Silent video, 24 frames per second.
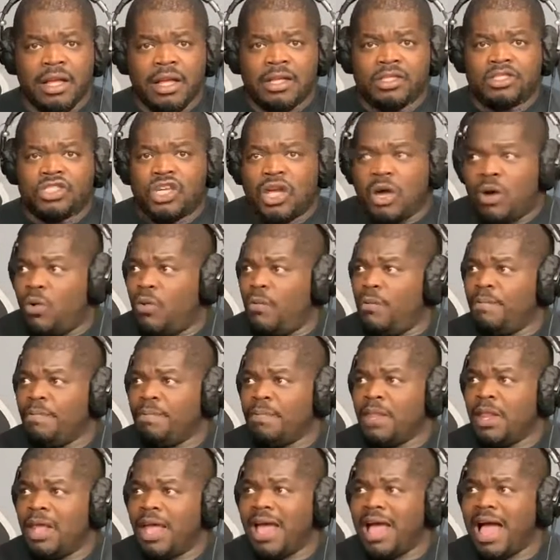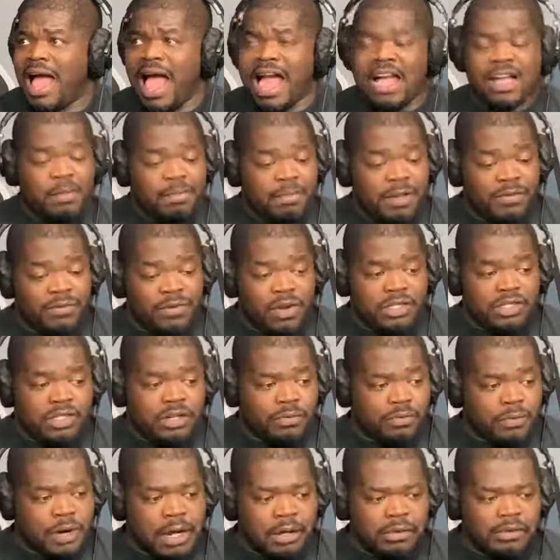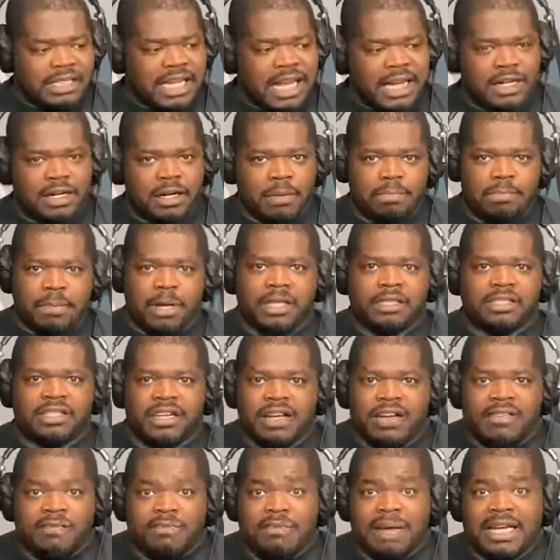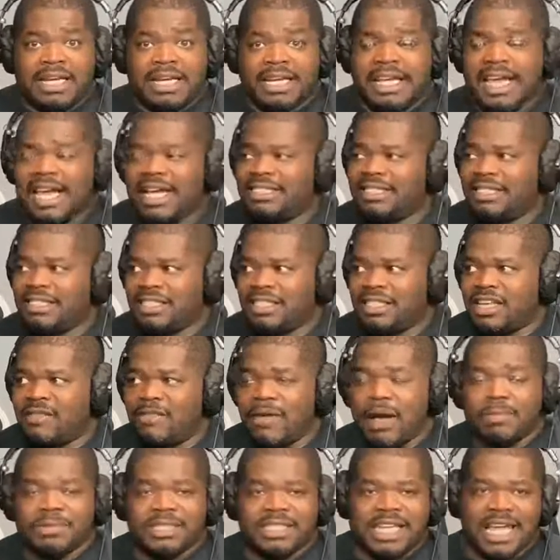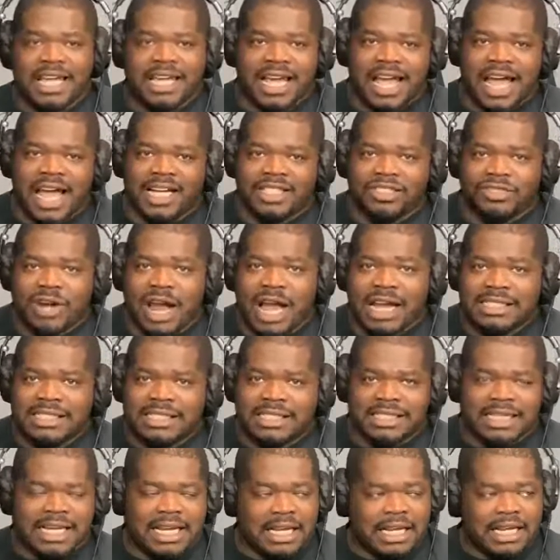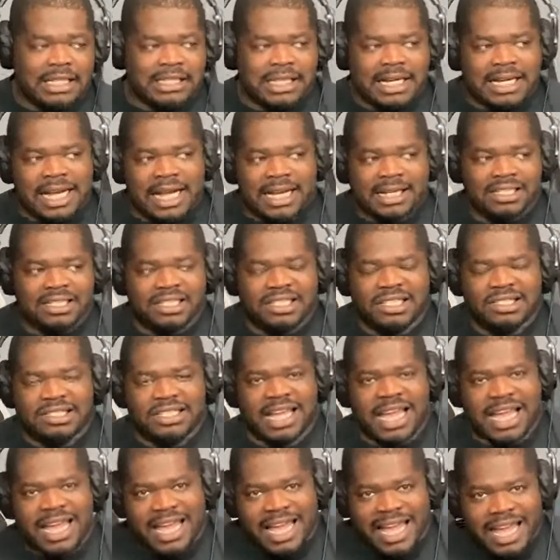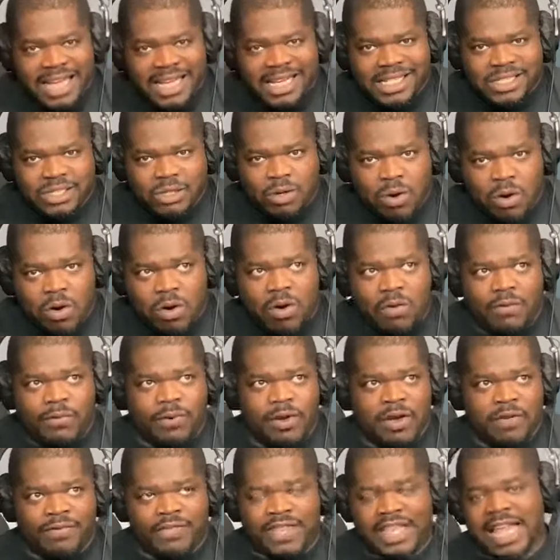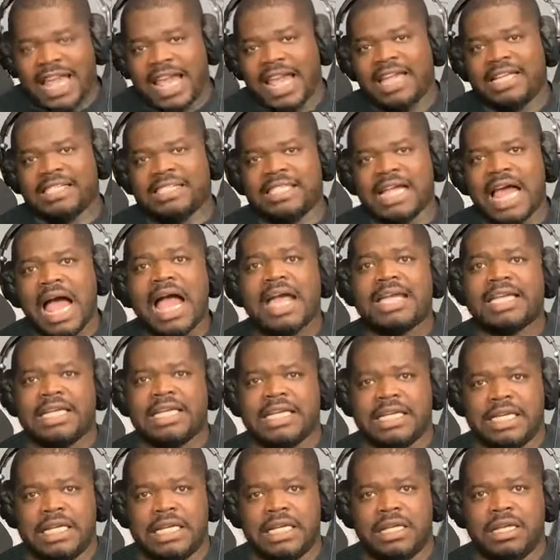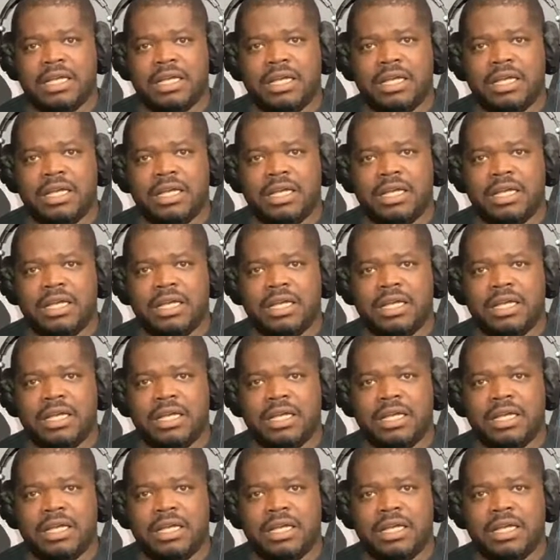So I could be running around taking a bunch of medications and stuff. I was taking hydroxyzine because it kind of took the edge off of the anxiety.